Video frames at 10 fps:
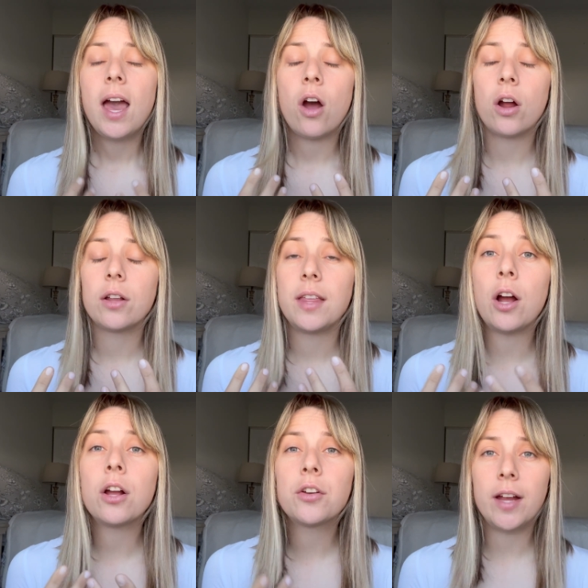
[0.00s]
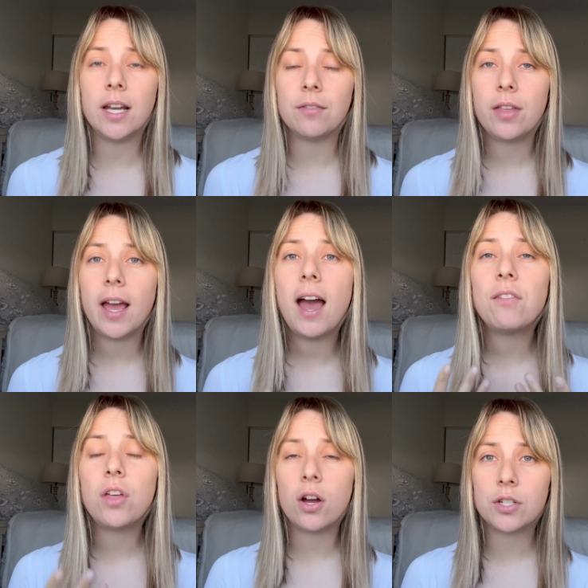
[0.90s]
are they are creative they
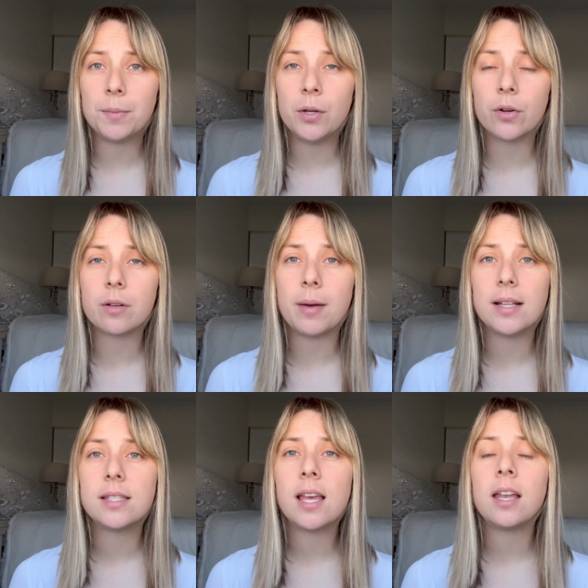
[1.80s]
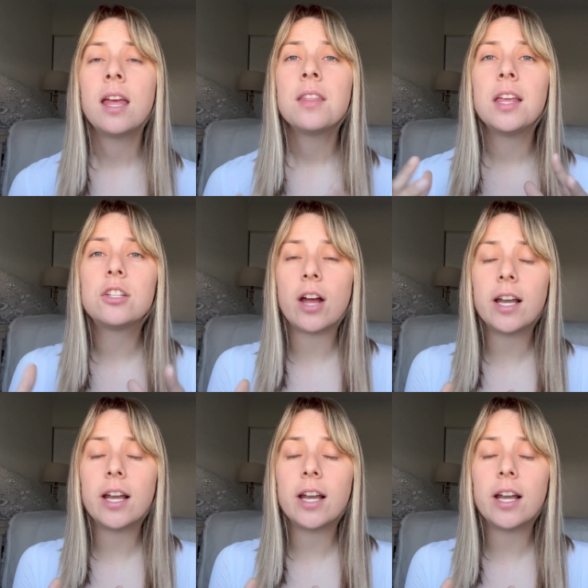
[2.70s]
have the entrepreneurial mindset they try